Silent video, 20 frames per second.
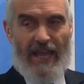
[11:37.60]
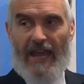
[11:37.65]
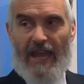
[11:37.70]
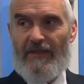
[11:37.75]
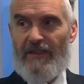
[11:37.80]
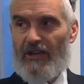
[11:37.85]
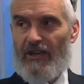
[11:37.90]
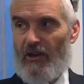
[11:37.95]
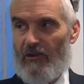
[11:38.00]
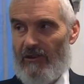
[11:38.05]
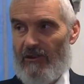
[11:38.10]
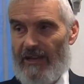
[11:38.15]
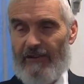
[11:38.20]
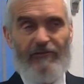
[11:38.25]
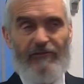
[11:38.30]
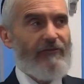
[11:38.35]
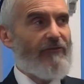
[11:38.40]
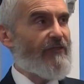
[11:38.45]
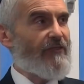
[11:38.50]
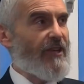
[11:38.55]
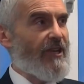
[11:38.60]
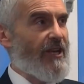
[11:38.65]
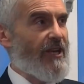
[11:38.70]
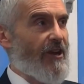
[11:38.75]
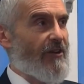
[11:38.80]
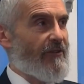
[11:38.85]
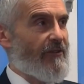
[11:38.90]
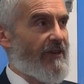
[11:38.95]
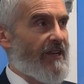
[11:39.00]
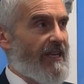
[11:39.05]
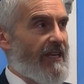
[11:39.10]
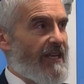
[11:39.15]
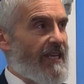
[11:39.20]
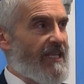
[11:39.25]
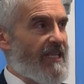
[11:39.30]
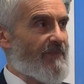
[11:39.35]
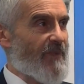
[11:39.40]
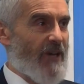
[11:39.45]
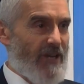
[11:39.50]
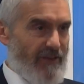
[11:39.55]
and the collateral for the loan
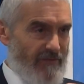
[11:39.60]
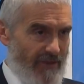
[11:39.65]
is part